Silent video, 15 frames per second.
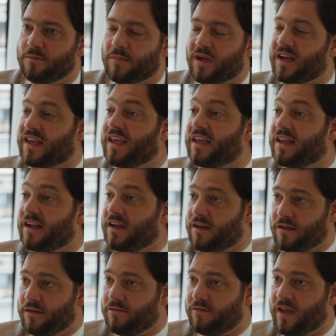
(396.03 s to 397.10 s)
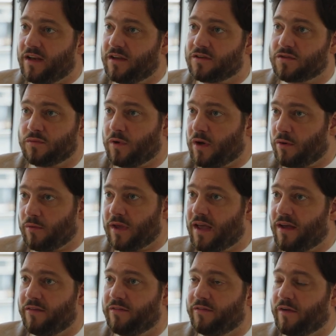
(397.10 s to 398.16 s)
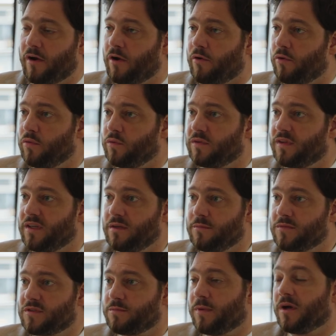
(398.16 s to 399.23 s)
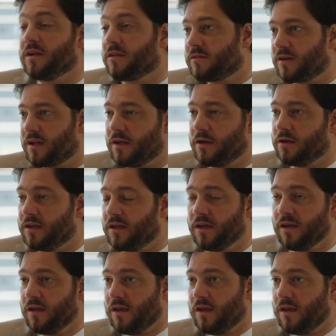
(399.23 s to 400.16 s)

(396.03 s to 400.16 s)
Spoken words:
Marghera in Venice, where we have our own teams, but clearly